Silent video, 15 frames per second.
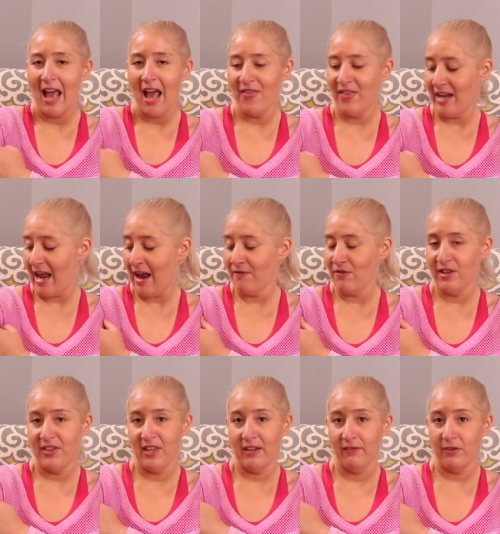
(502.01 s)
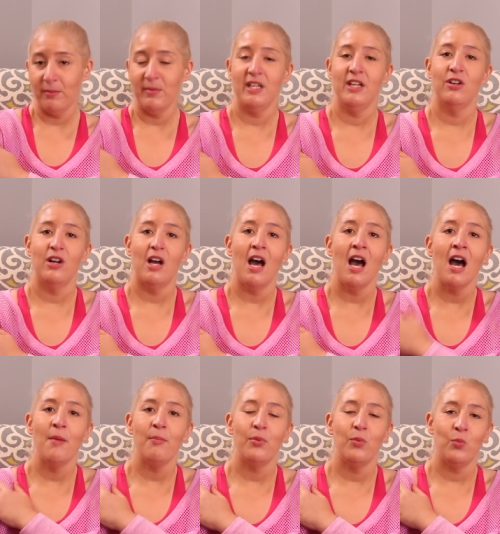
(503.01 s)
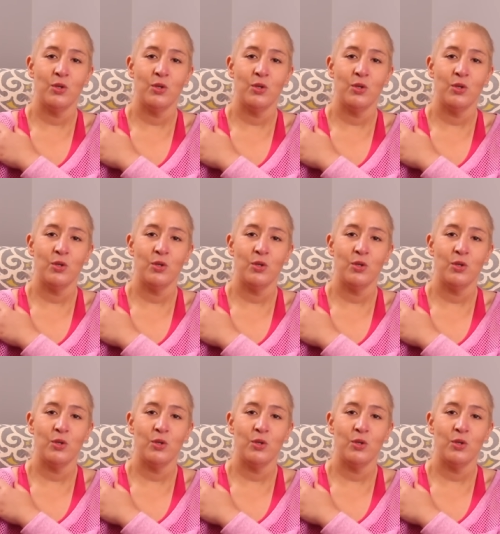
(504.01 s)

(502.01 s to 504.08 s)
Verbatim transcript: And then everything from here up